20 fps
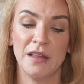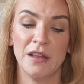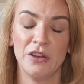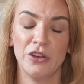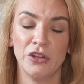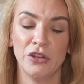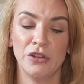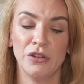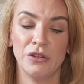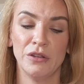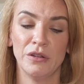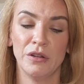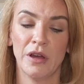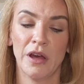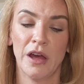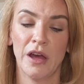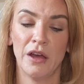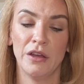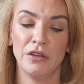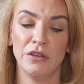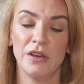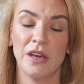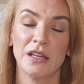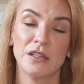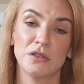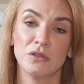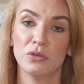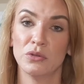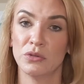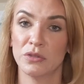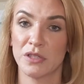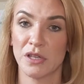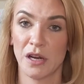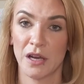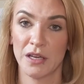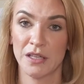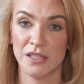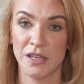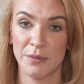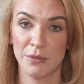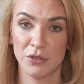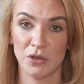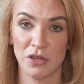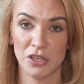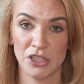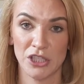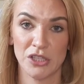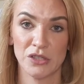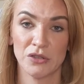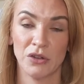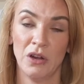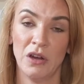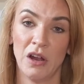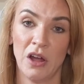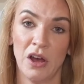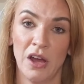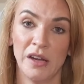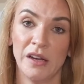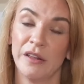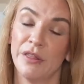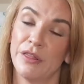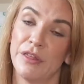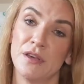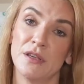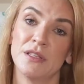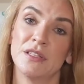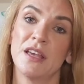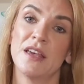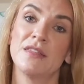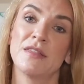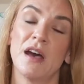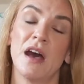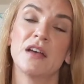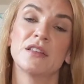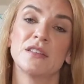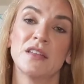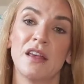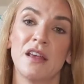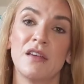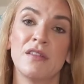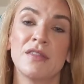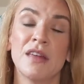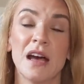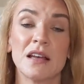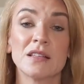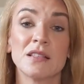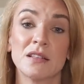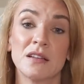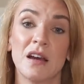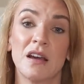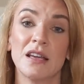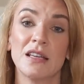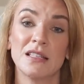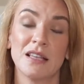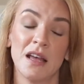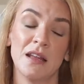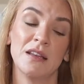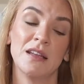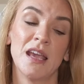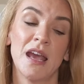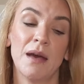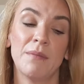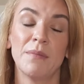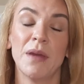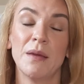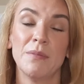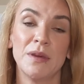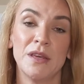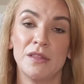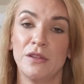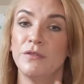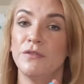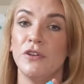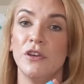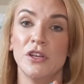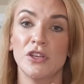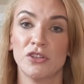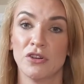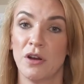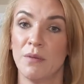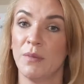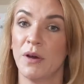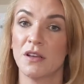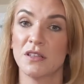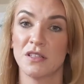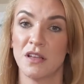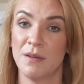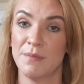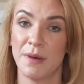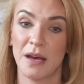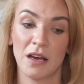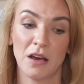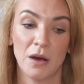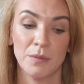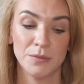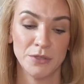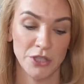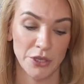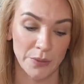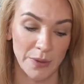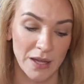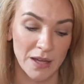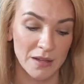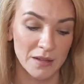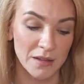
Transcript: then you get to talk to like a dermatologist online and things like that. So that's nice. And yeah, maybe in the future I might sign back up to it.